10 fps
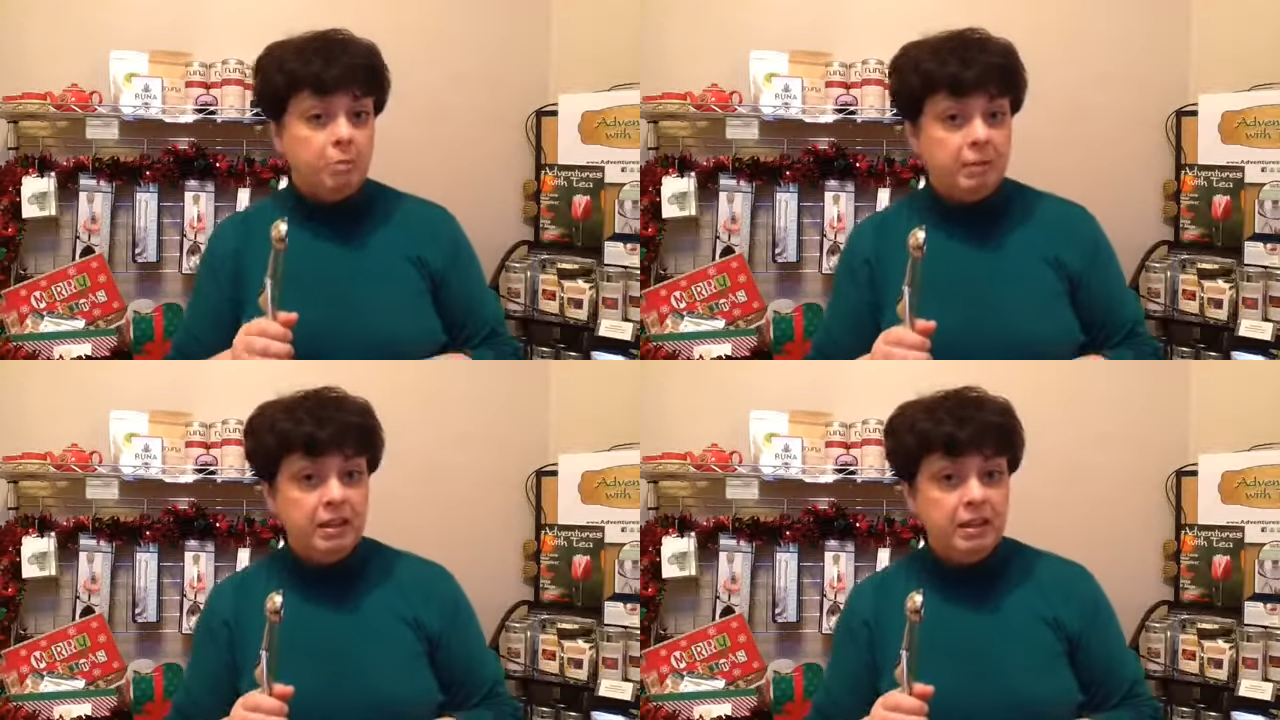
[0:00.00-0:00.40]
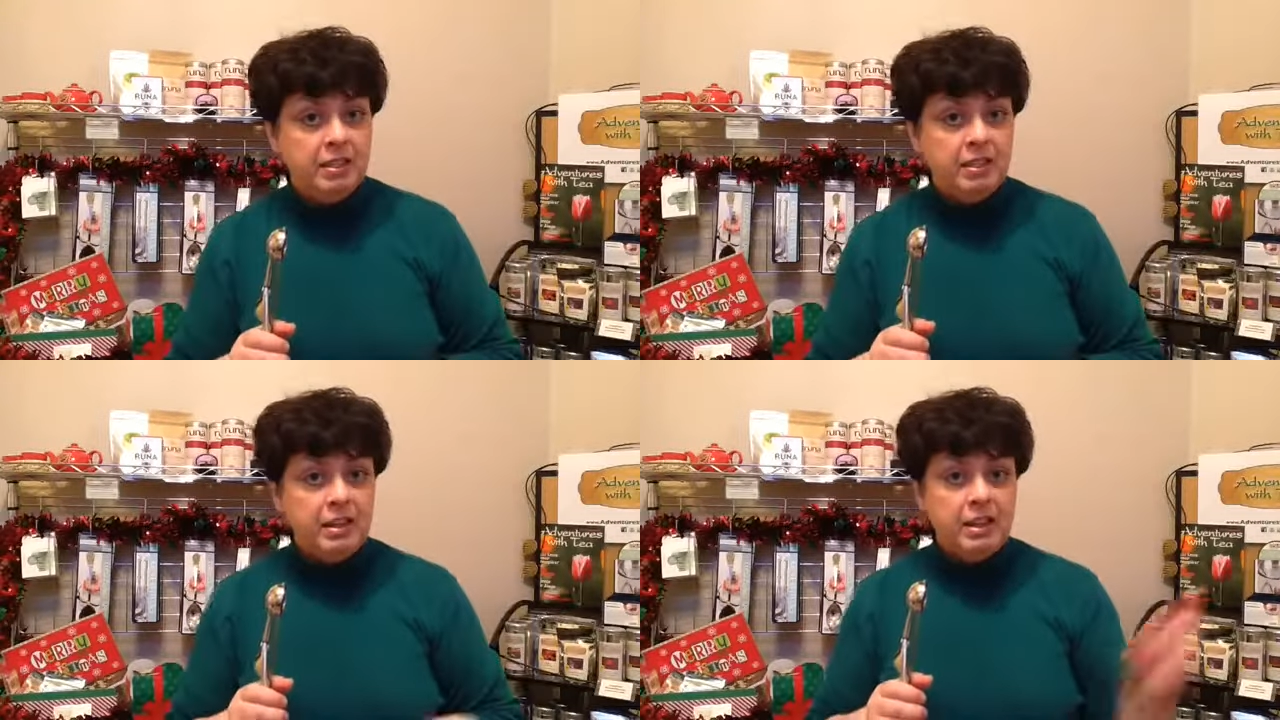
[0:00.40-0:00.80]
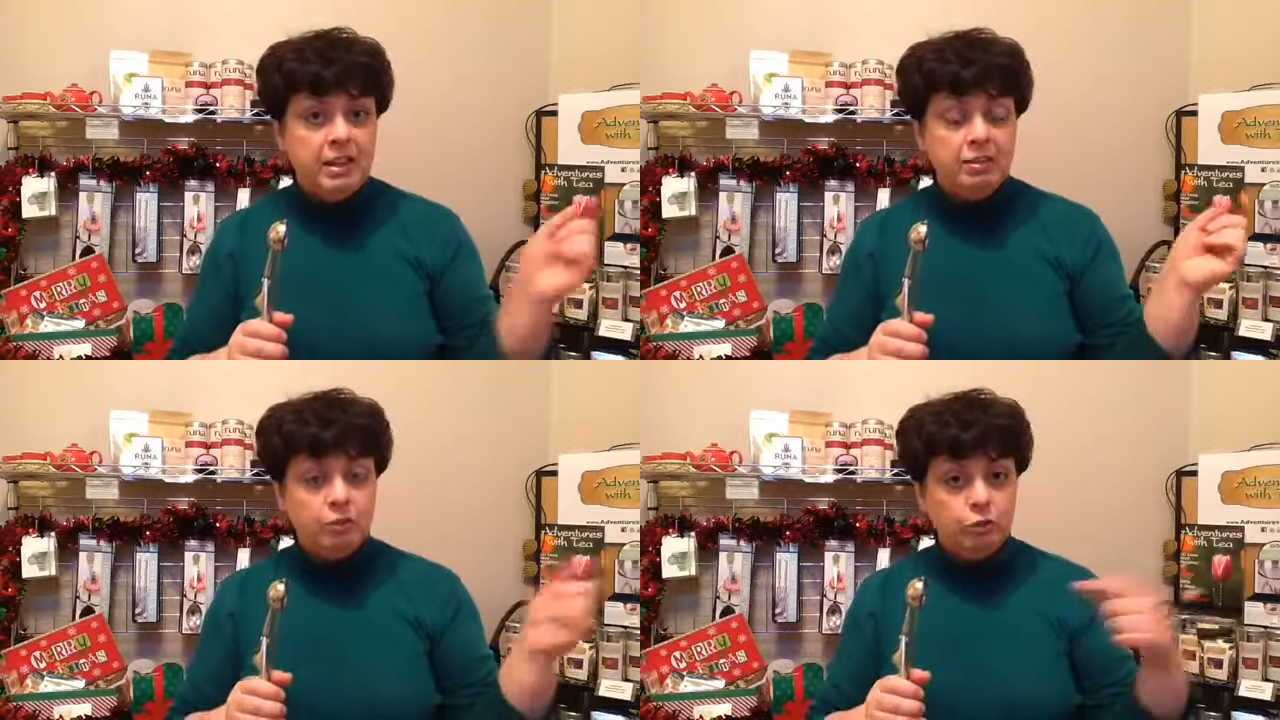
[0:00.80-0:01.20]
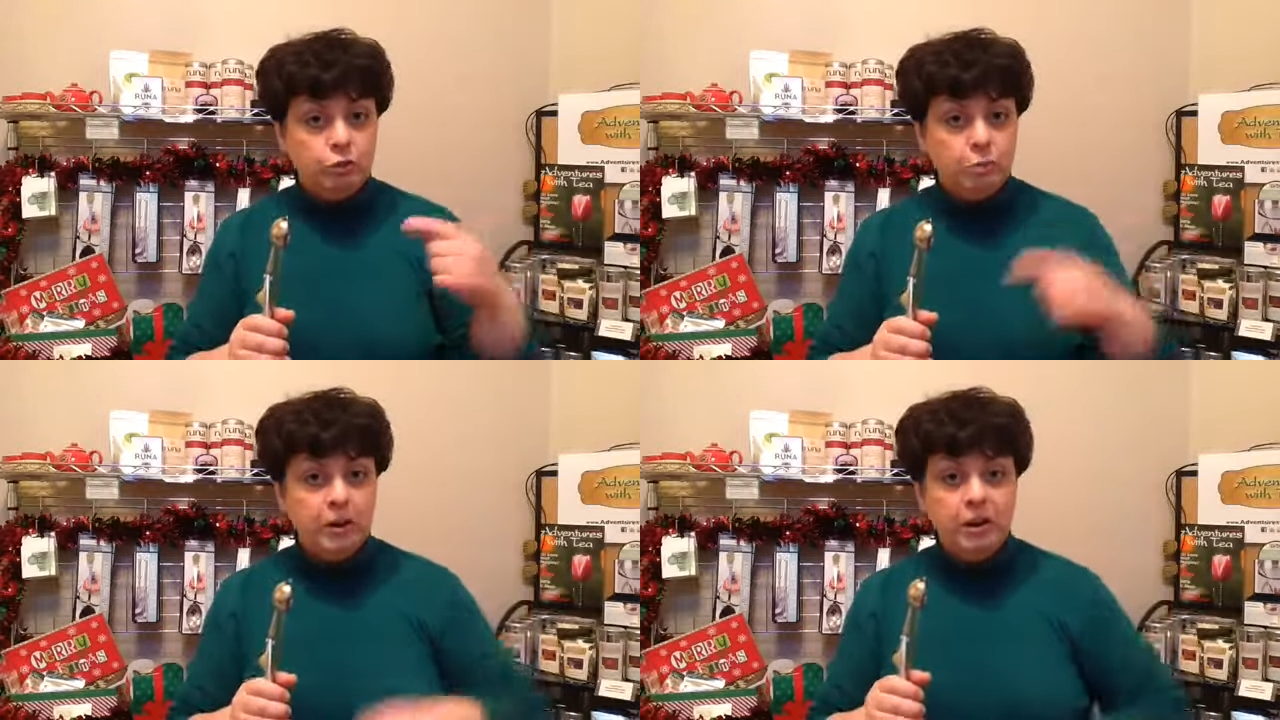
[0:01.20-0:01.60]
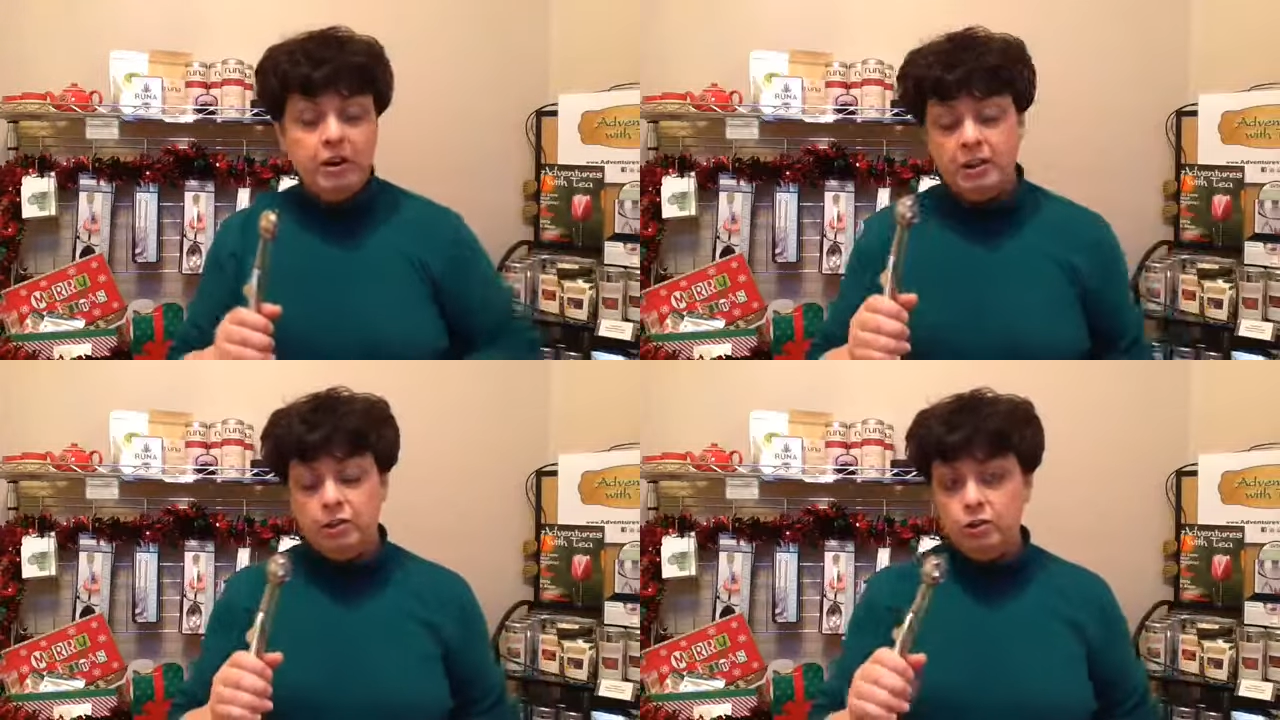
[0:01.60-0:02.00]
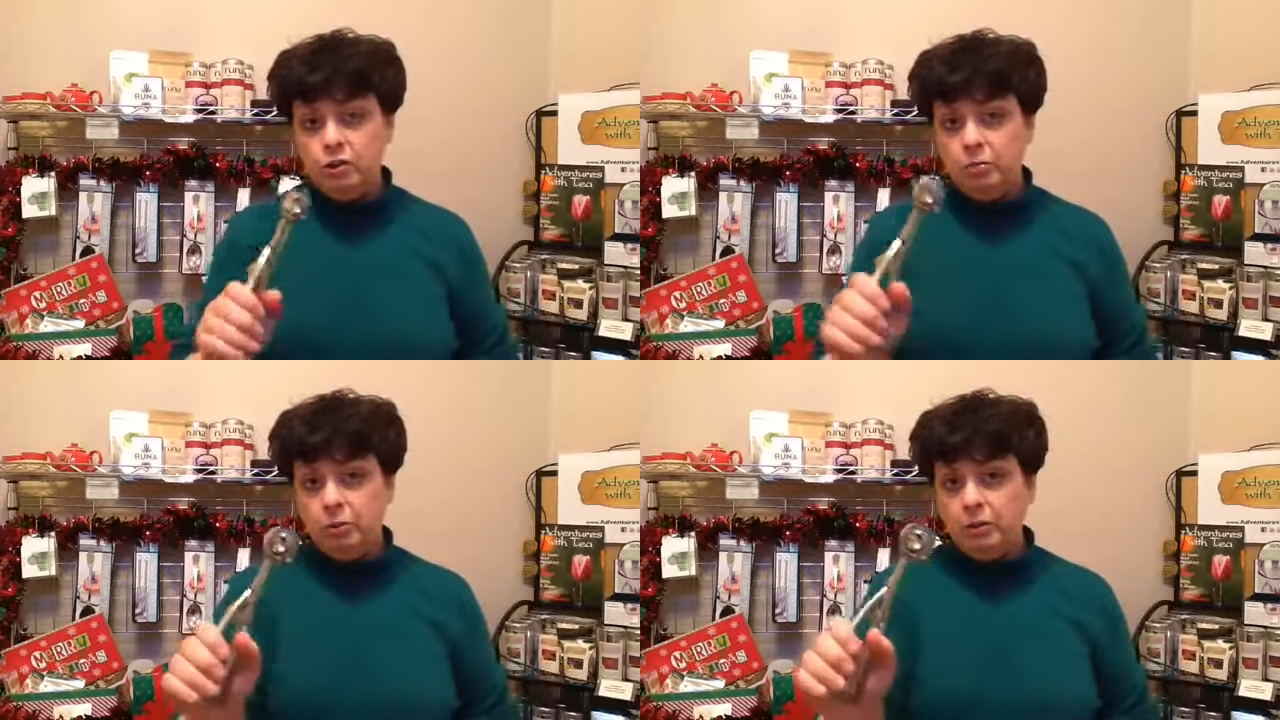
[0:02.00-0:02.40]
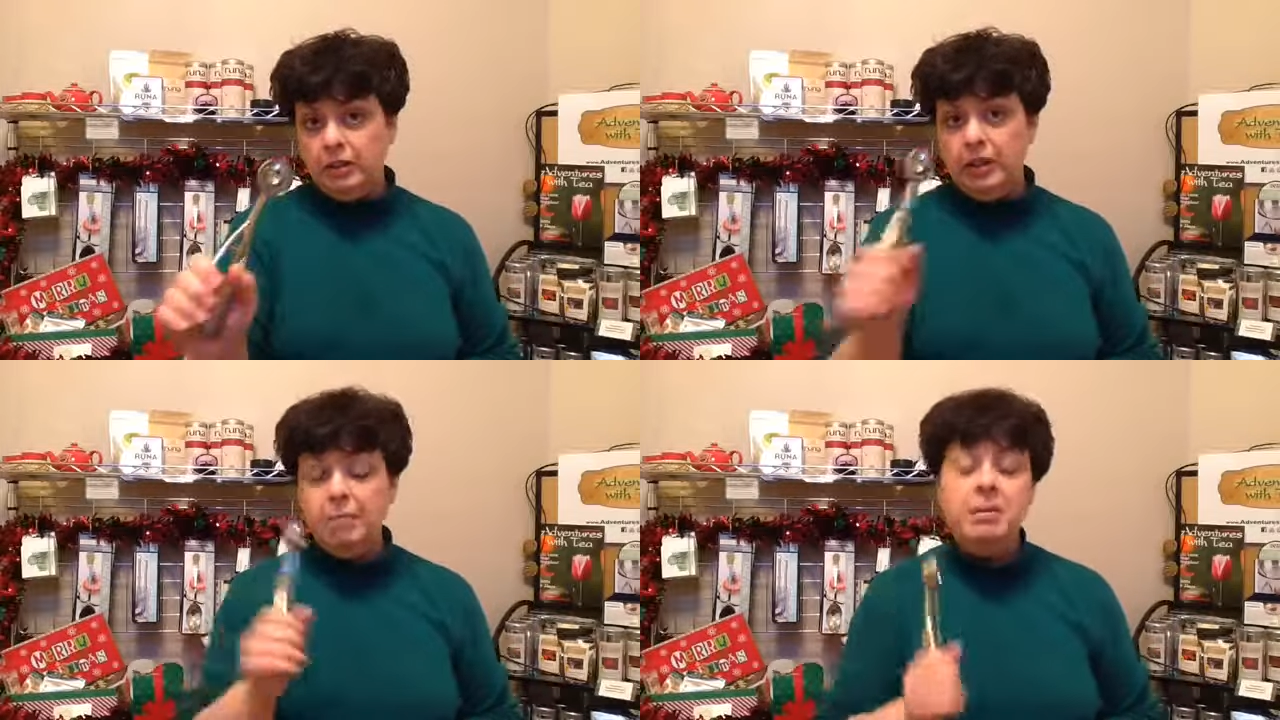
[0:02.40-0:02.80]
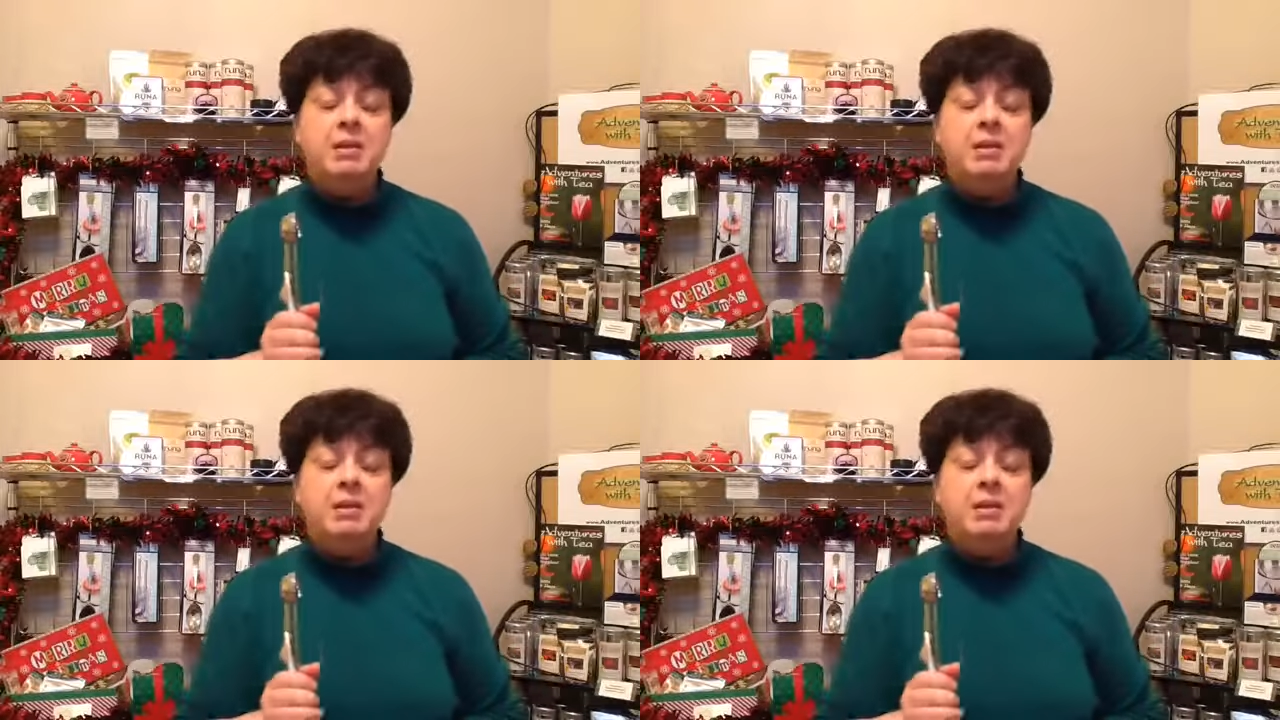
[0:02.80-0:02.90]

in the search bar, it should pull it up.